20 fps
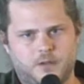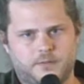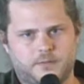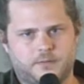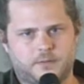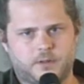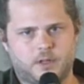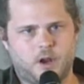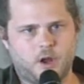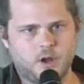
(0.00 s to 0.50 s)

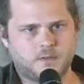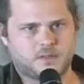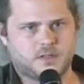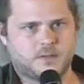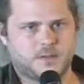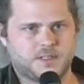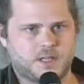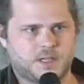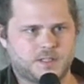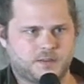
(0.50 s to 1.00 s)
of an
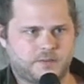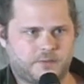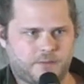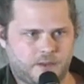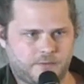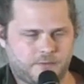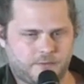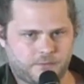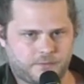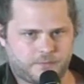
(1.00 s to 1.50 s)
over-dramatizing
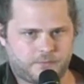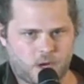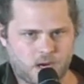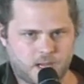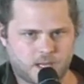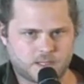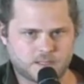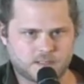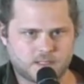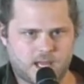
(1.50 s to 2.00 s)

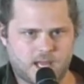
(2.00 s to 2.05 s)
phrase,